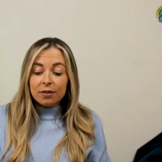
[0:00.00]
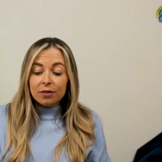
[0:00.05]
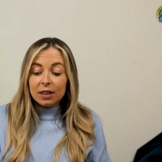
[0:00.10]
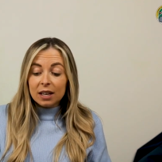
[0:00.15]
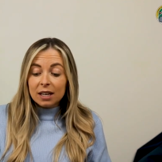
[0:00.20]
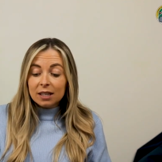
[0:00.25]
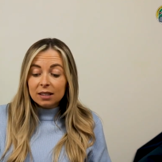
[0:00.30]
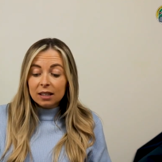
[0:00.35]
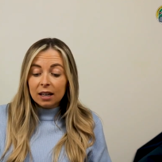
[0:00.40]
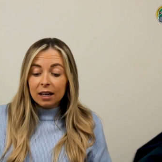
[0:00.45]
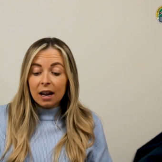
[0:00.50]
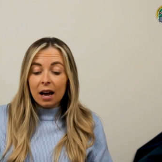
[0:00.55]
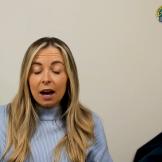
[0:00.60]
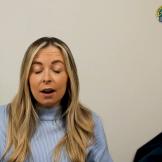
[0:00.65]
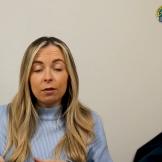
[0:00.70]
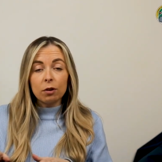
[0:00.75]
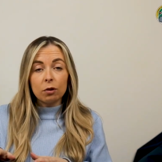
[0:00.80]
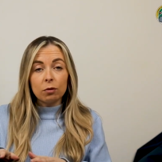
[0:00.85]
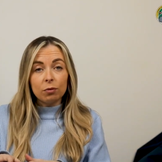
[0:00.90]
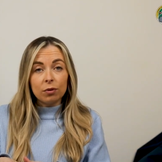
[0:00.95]
This can
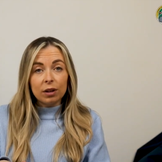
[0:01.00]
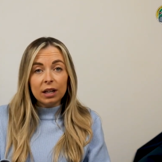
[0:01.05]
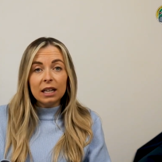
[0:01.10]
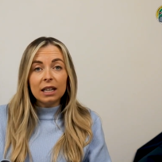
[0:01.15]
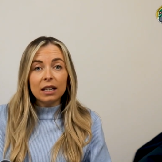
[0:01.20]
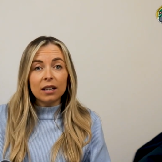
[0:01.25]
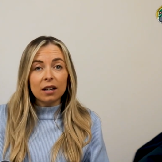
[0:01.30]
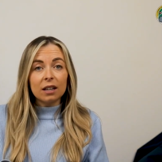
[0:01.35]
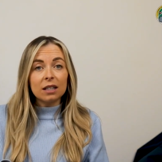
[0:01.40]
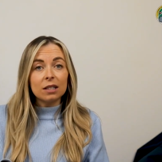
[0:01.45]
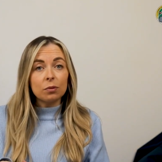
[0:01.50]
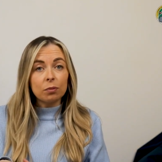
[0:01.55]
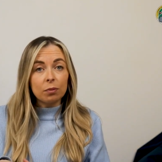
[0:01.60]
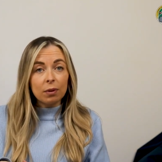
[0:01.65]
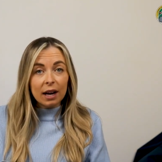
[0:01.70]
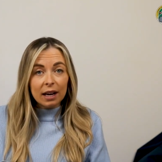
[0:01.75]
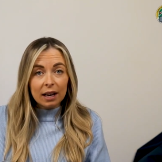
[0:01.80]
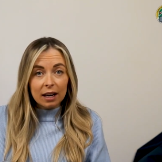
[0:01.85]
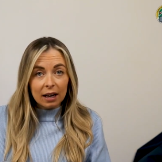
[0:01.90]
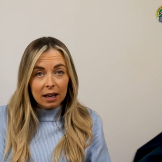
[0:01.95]
have a really nice
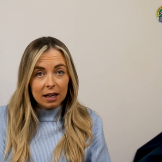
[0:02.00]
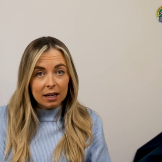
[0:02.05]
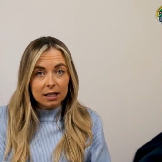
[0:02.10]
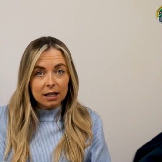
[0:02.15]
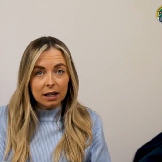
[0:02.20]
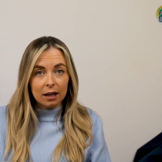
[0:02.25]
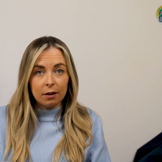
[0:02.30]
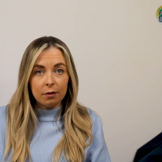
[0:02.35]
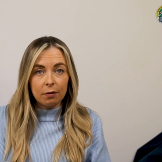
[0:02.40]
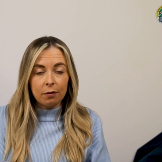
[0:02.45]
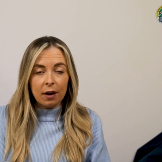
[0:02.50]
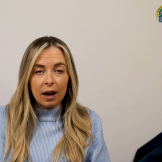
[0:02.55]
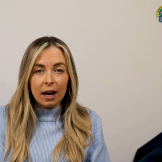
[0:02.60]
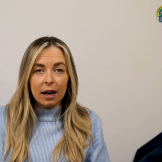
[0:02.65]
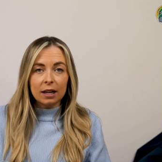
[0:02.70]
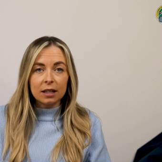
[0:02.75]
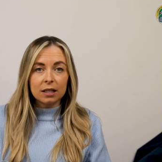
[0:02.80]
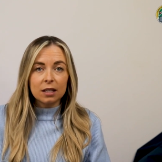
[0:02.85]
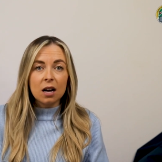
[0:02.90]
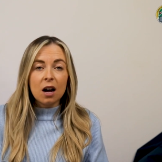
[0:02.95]
regulating
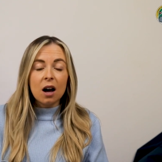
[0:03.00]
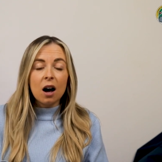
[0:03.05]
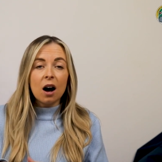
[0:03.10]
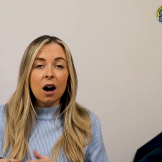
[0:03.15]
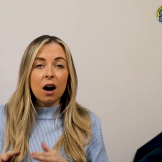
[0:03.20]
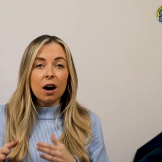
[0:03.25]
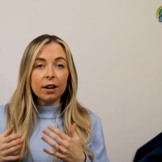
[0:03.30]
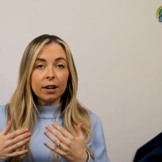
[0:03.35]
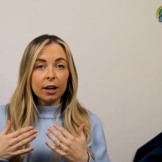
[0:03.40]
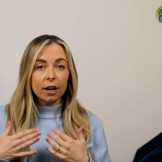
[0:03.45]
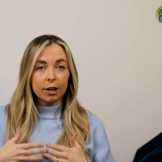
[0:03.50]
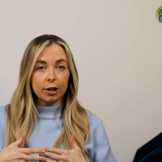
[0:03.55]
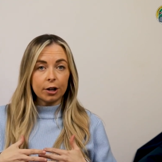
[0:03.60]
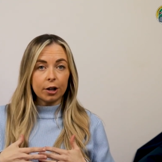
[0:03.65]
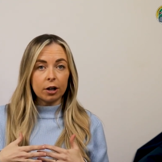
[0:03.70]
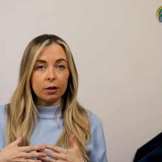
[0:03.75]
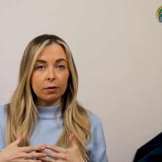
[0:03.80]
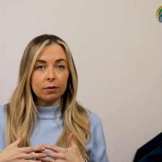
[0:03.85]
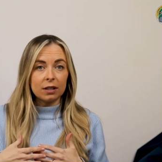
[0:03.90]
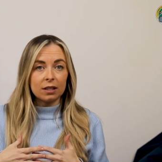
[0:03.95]
effect on our
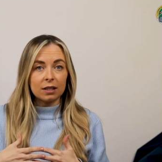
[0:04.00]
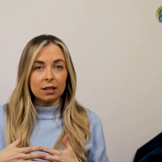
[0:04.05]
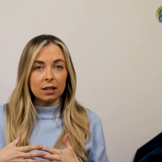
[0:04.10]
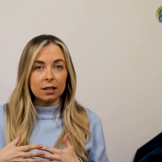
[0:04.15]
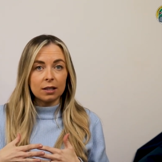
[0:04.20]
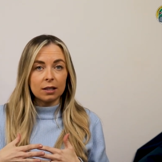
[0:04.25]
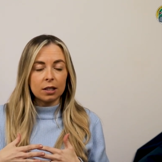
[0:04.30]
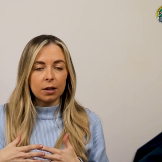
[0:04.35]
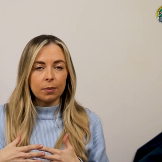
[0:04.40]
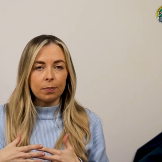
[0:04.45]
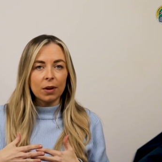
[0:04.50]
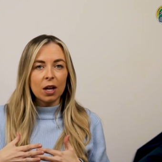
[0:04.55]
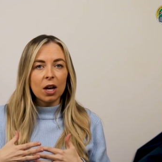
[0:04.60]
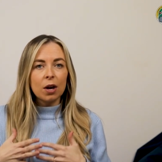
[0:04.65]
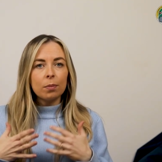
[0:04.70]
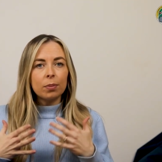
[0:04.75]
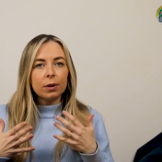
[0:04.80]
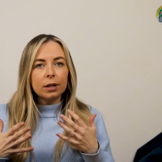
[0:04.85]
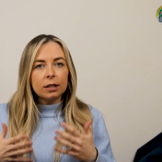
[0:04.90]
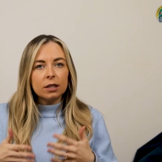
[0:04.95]
nervous system,
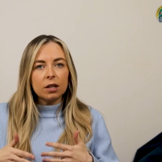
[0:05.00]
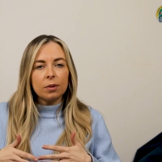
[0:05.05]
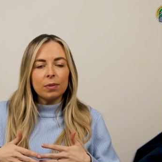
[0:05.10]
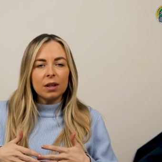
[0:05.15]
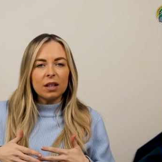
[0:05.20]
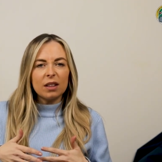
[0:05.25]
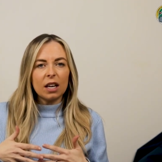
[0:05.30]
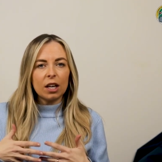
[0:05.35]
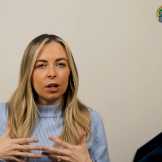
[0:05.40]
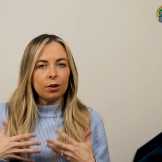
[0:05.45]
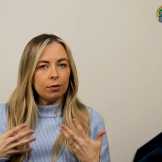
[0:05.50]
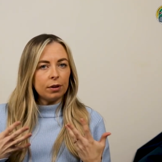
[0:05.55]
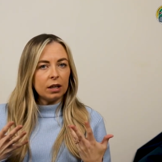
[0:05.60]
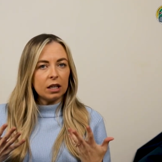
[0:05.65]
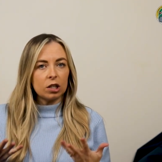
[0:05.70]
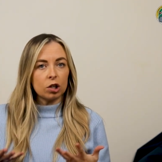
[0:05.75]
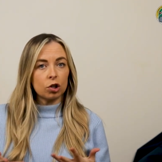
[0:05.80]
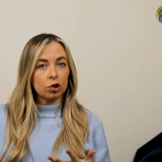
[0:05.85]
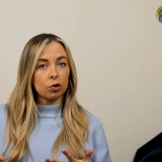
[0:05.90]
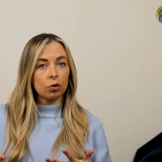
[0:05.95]
but it's something that you
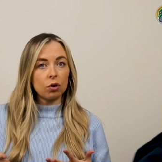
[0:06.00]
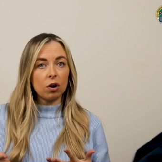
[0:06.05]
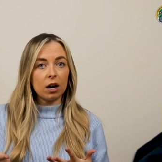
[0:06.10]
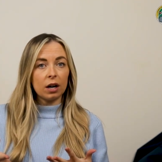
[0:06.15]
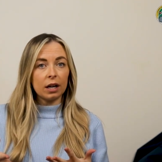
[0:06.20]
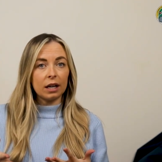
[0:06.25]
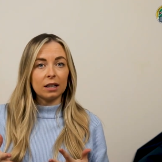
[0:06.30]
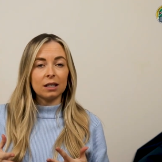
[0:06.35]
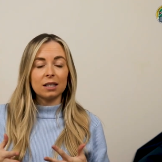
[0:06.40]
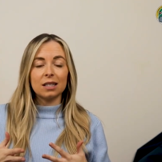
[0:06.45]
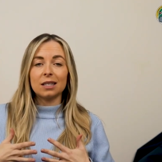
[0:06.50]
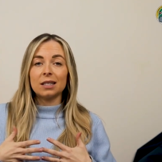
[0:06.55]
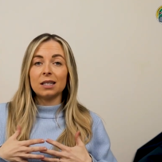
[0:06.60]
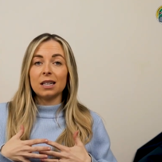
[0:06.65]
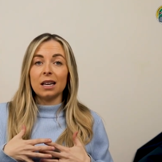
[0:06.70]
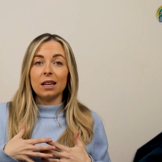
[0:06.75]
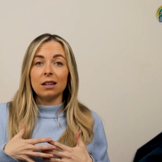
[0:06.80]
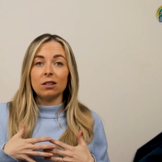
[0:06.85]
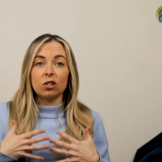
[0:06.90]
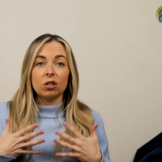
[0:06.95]
need to try to
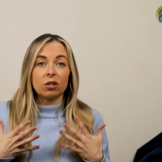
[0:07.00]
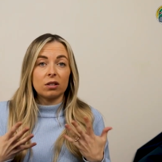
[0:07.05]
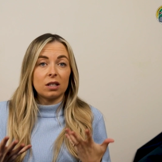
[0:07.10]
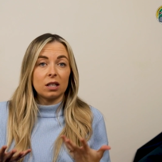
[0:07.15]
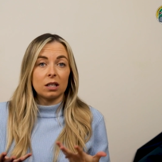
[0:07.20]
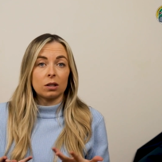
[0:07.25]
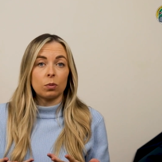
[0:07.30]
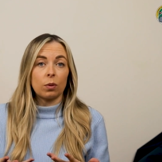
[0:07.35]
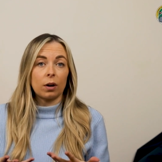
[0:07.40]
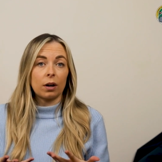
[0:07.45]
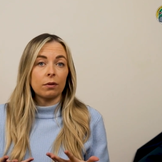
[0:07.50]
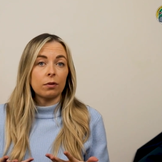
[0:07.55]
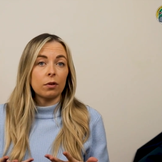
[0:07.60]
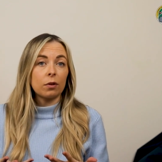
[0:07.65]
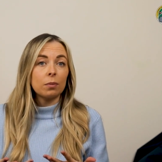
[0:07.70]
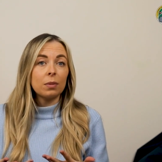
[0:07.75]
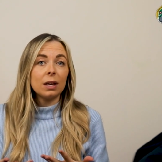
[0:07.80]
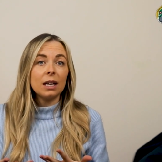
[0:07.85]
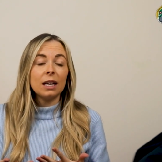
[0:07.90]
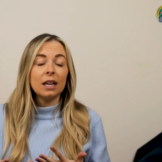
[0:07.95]
see, does this work
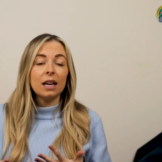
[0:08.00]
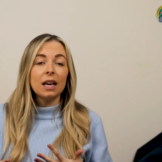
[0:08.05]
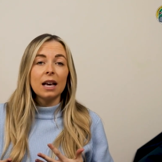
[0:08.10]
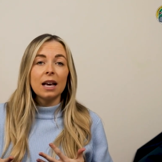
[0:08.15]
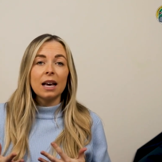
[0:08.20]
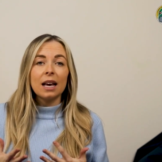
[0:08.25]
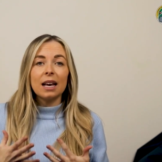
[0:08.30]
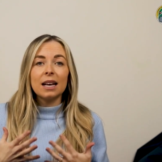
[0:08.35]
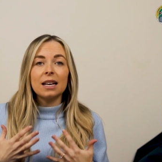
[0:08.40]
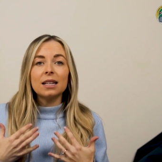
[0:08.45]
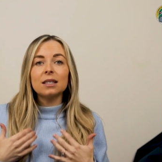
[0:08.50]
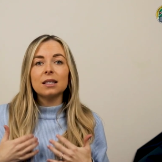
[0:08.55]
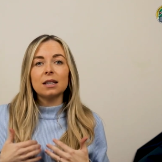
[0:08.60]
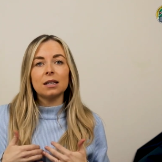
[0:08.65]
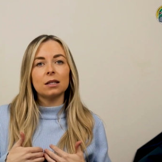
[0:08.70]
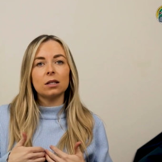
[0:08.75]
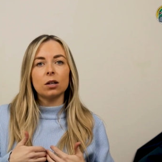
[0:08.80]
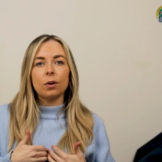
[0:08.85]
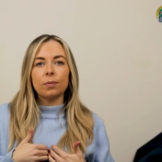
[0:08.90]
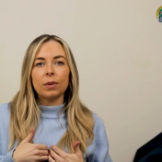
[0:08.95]
for me? Is
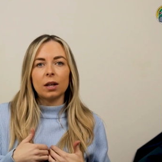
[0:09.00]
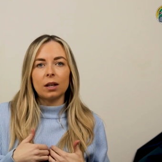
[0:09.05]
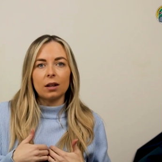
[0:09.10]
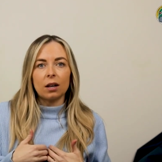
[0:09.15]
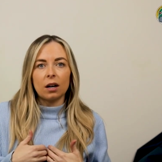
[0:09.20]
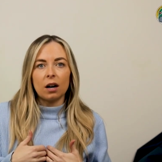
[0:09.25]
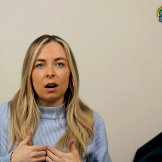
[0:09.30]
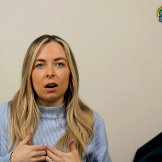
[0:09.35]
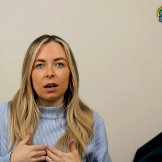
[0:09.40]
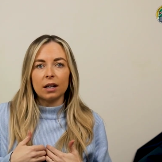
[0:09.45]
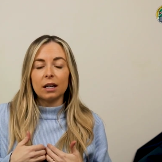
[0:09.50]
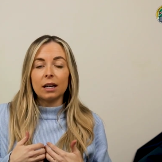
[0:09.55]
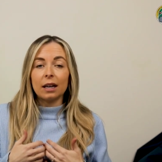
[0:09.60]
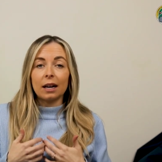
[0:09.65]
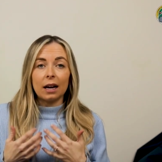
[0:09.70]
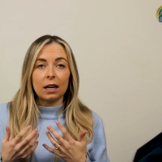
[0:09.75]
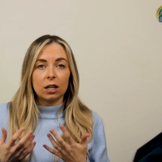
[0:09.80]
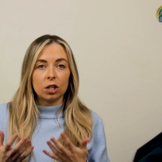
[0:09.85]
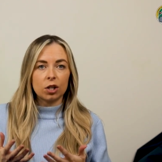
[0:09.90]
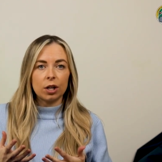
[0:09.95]
this something that I
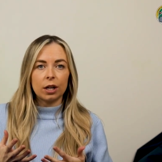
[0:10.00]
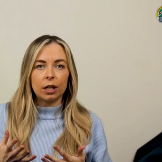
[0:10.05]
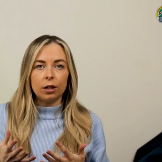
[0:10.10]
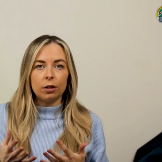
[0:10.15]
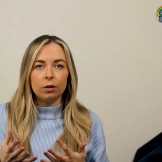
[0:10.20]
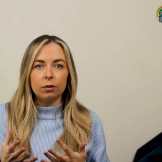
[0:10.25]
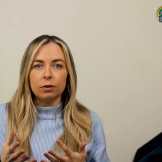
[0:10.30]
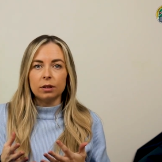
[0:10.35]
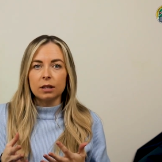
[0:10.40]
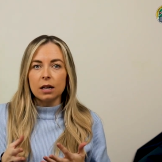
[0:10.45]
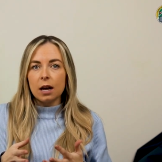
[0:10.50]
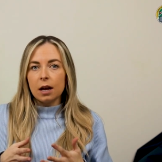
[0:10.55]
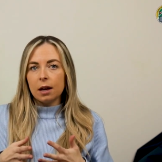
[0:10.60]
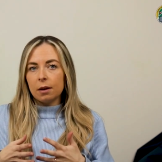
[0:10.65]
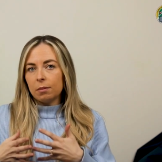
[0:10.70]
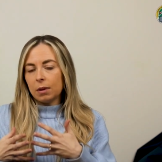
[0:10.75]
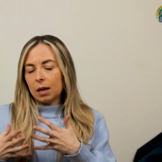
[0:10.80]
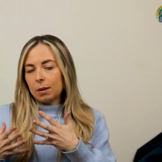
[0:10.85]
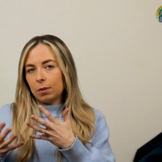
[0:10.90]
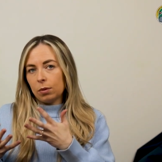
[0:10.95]
could actually use
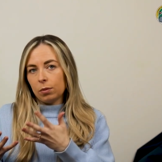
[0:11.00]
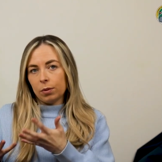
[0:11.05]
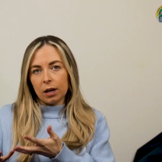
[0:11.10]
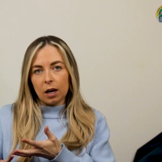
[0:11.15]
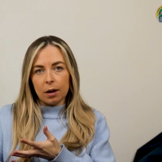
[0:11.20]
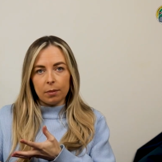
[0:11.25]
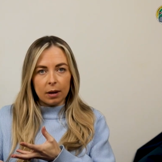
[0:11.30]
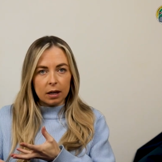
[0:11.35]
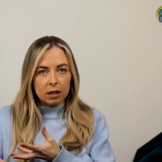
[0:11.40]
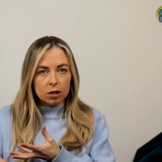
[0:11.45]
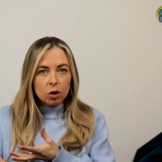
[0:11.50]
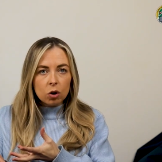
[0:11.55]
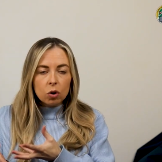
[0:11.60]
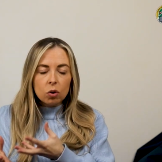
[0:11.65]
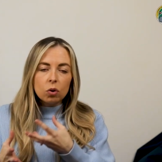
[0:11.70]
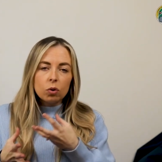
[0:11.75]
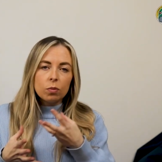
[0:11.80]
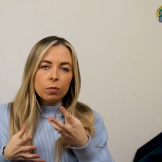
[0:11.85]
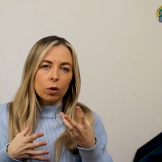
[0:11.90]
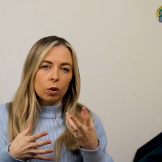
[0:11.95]
maybe when I'm at
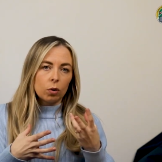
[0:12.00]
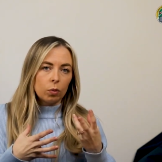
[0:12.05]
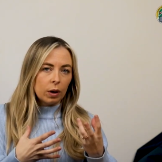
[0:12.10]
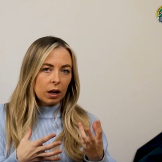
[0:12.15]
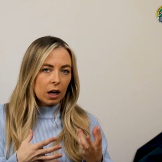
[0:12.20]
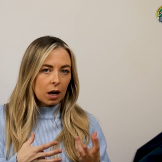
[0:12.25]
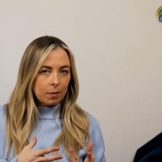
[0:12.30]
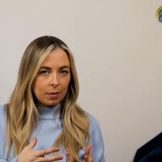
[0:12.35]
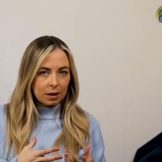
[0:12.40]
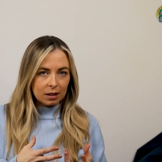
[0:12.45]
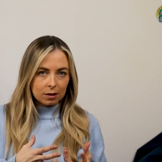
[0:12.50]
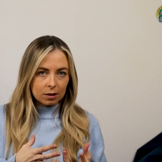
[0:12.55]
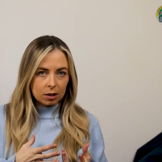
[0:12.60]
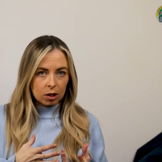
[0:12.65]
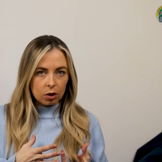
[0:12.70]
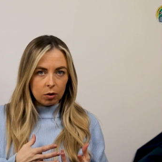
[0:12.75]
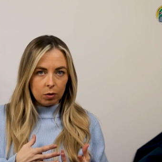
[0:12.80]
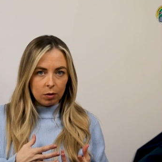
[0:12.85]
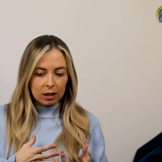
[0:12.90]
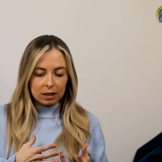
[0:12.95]
home or when I'm at
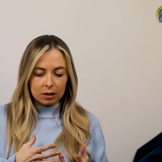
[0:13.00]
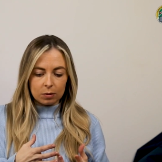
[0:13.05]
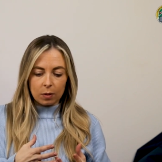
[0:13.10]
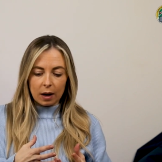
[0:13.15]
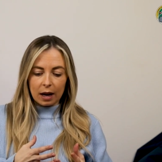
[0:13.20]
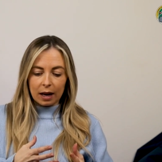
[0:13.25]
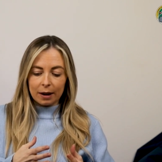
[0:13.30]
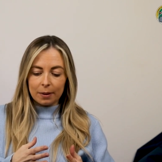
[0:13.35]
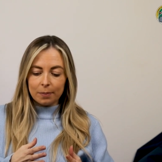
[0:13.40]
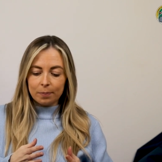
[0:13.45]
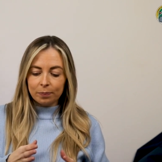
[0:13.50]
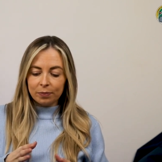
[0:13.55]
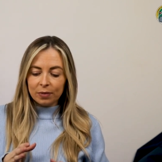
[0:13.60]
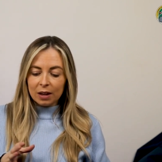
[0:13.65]
school as well?